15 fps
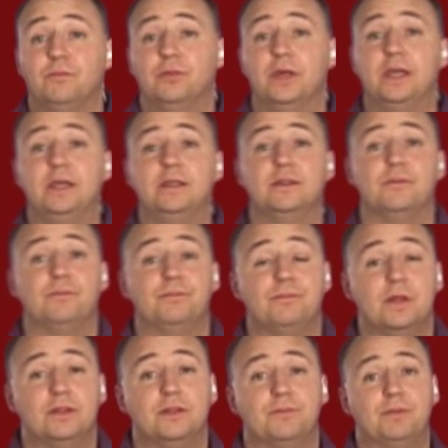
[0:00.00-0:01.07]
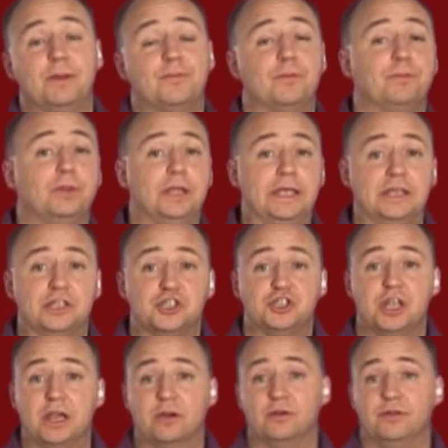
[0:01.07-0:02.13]
playing the paper plate
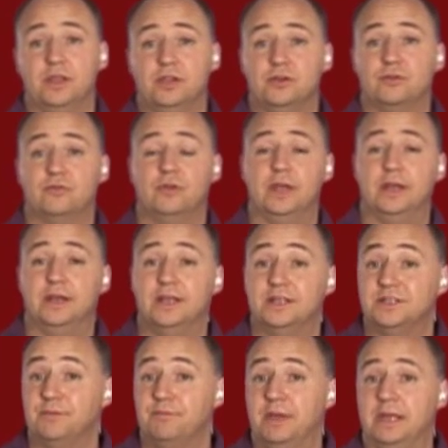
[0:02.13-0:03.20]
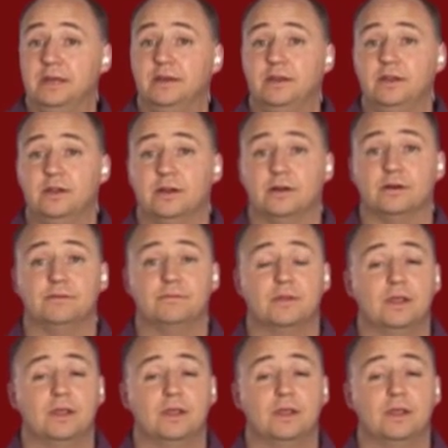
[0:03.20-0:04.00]
shaker that you created as a bendir,